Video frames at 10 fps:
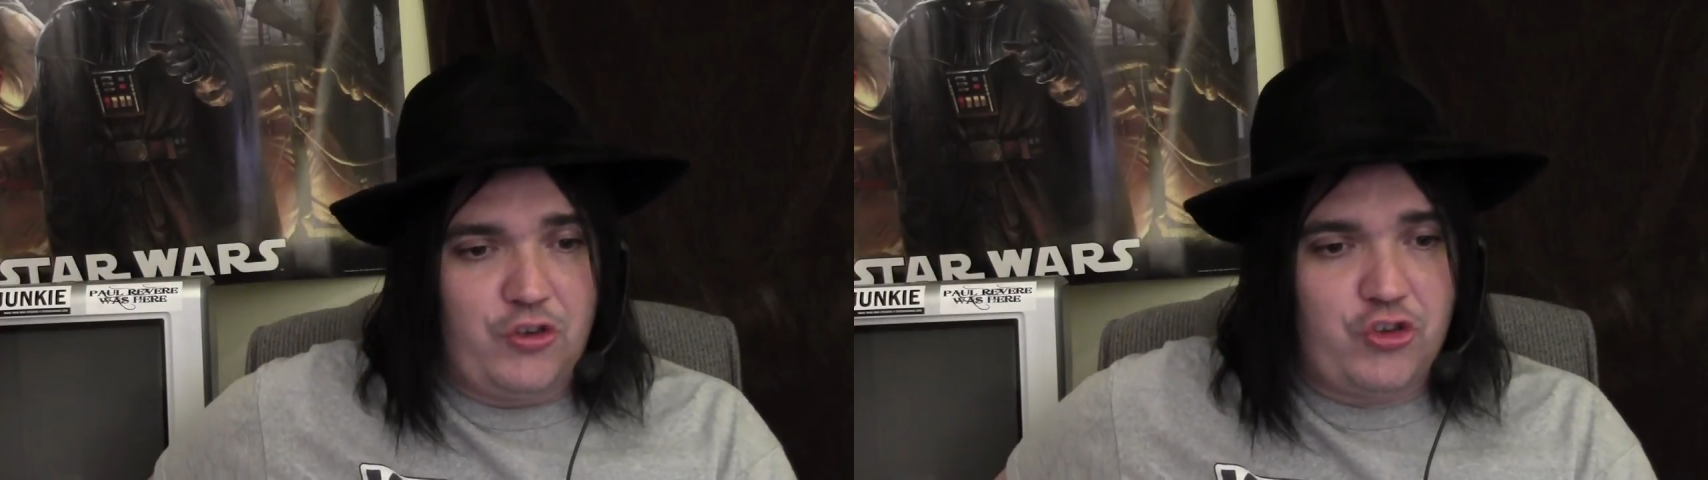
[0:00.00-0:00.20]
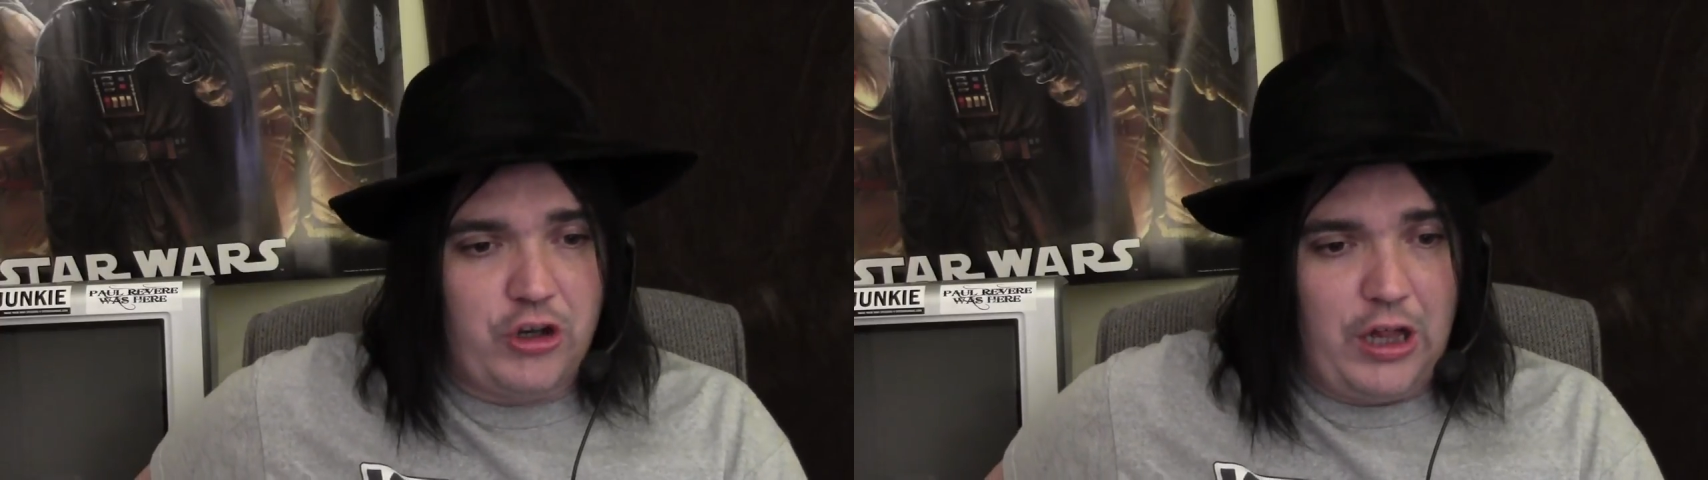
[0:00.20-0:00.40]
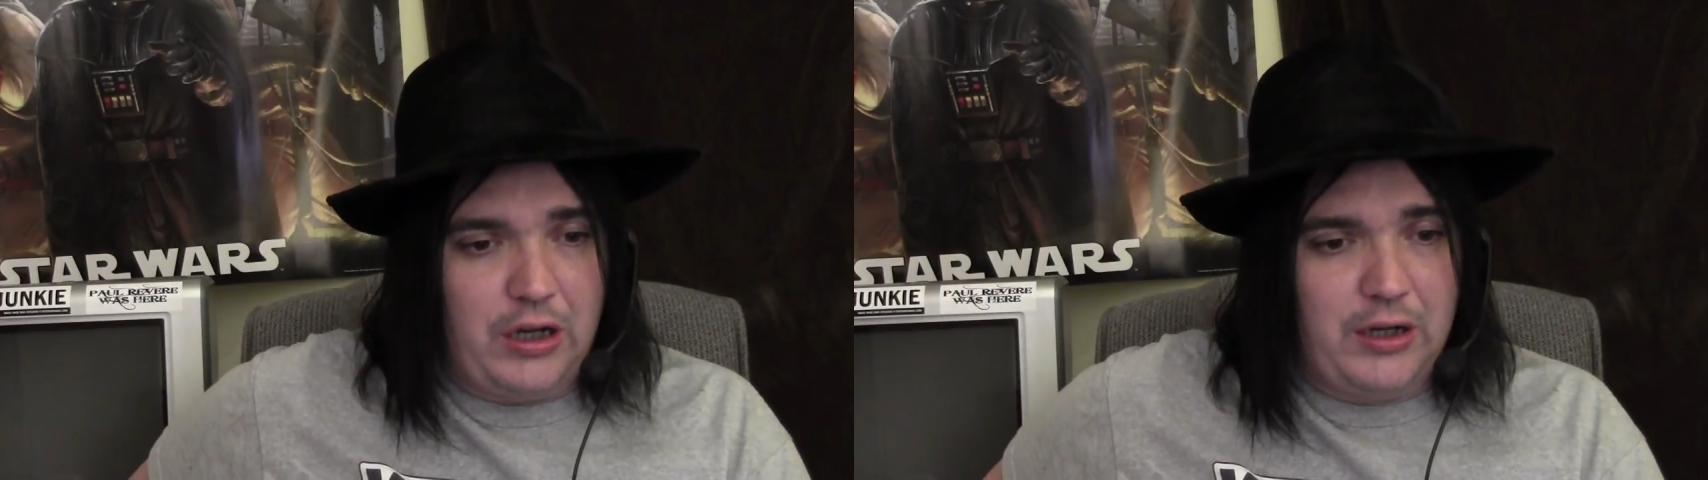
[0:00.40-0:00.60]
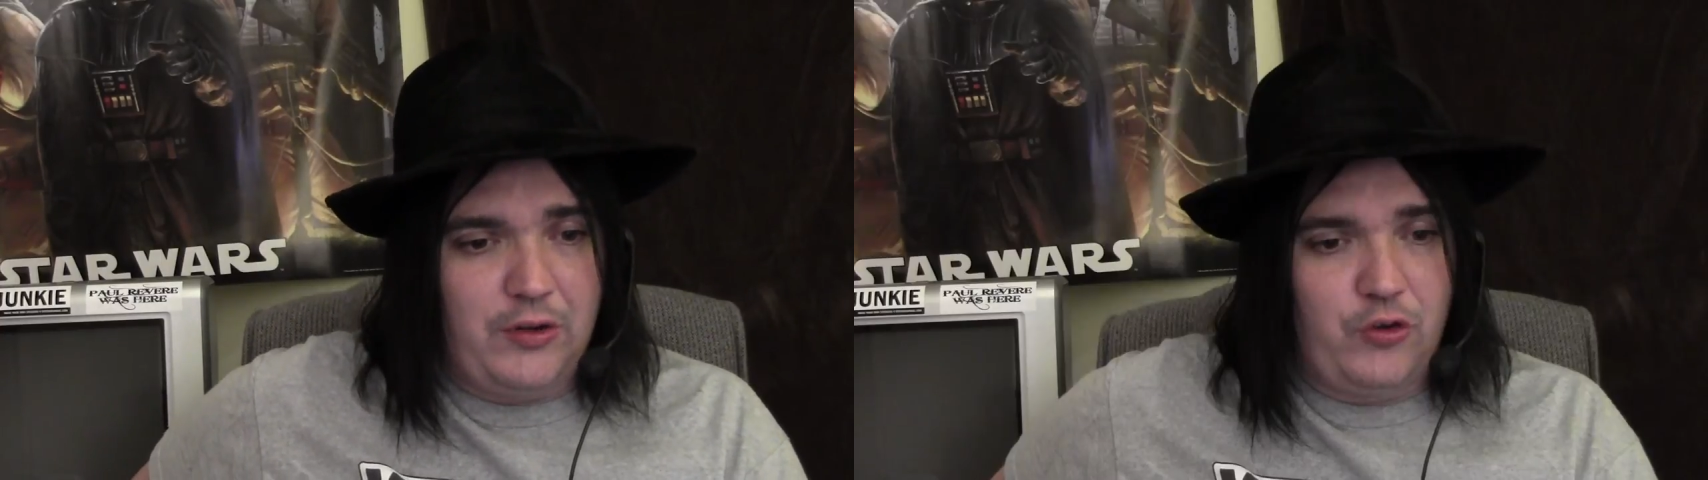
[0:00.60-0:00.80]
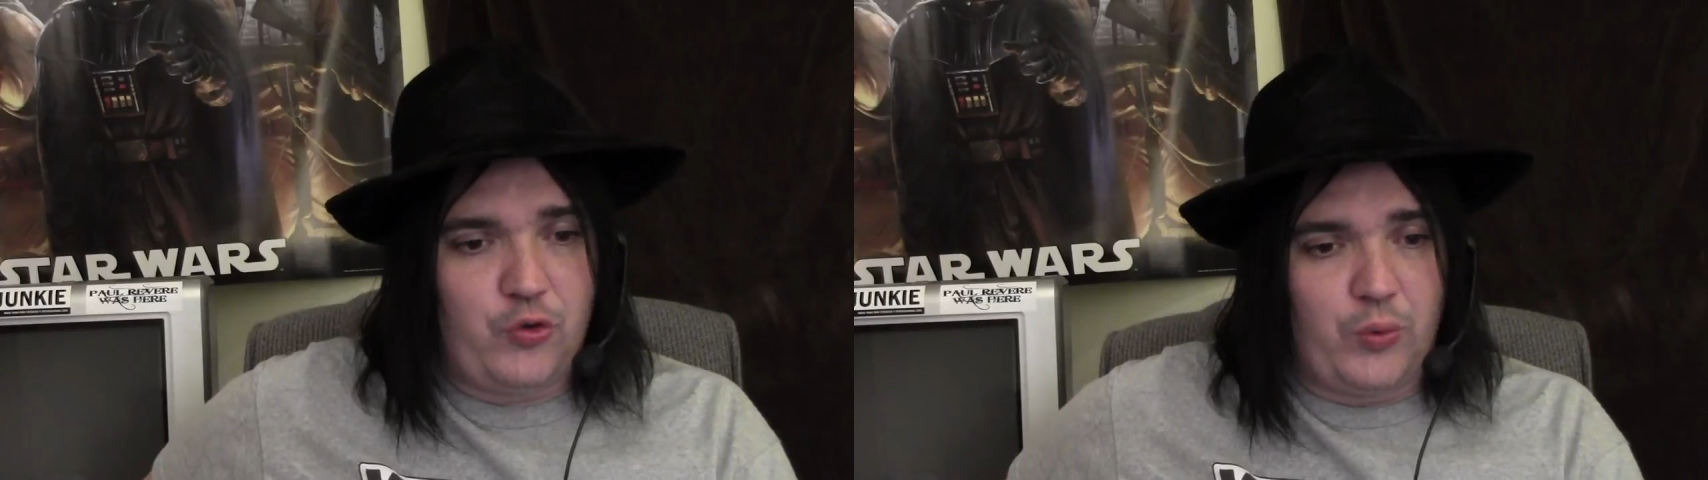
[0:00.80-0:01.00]
slug
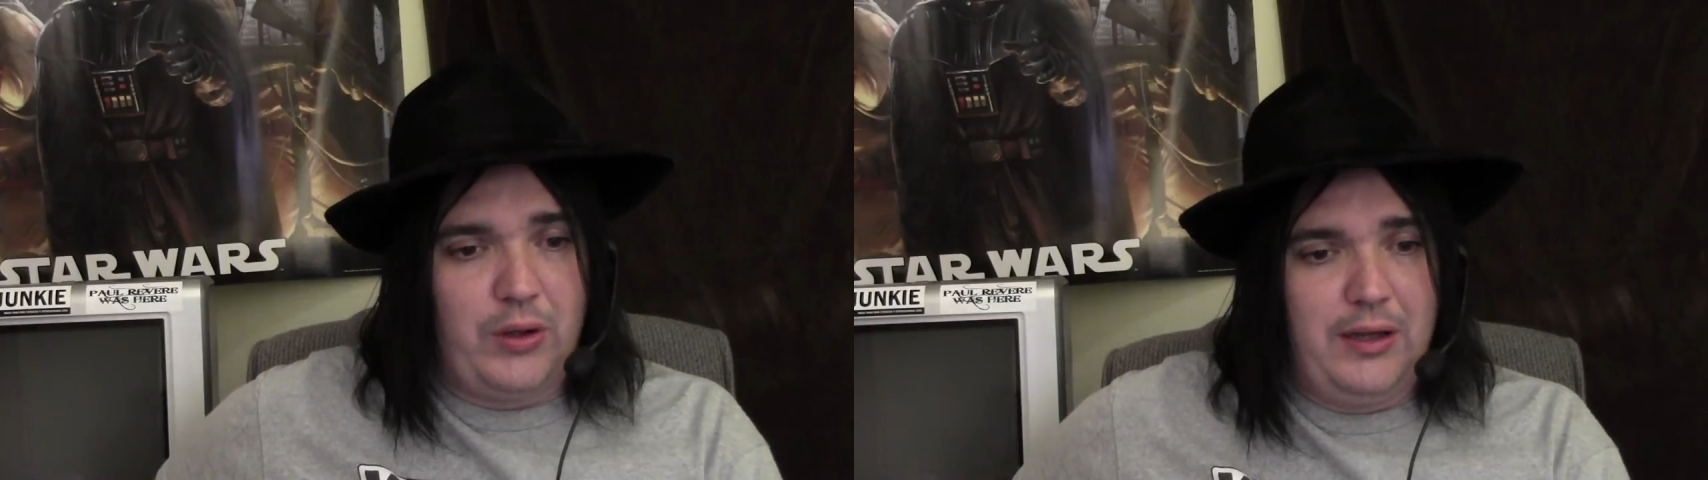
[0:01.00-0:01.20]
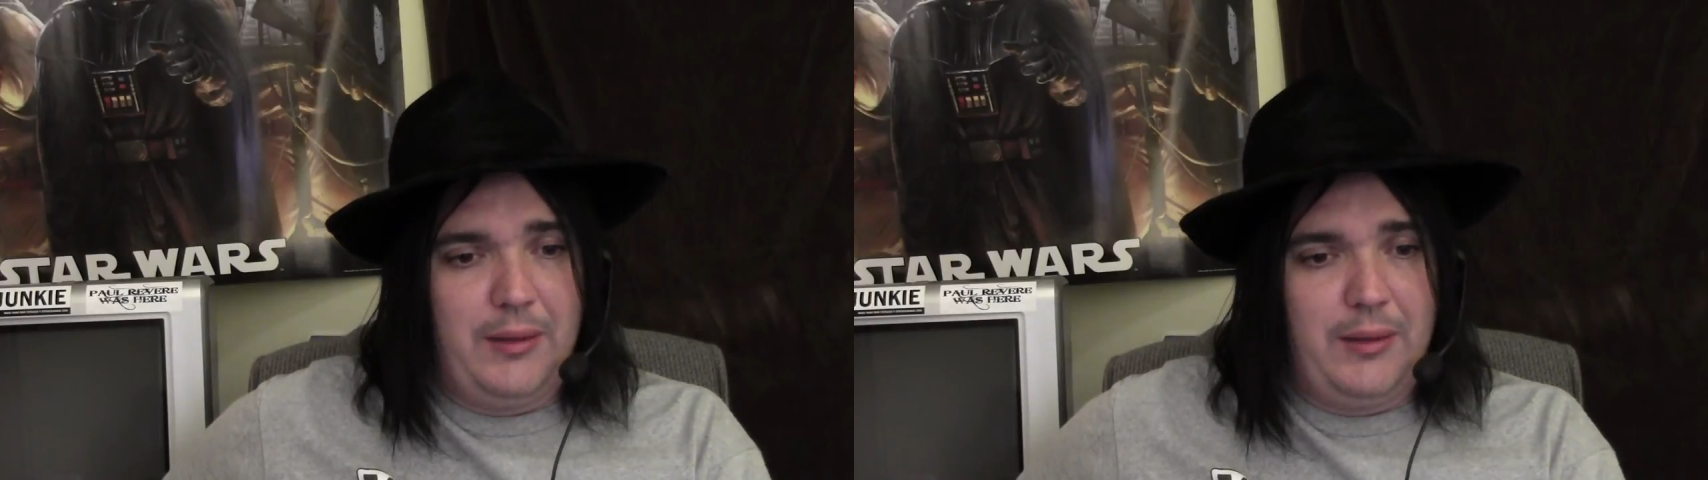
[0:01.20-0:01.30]
and swirl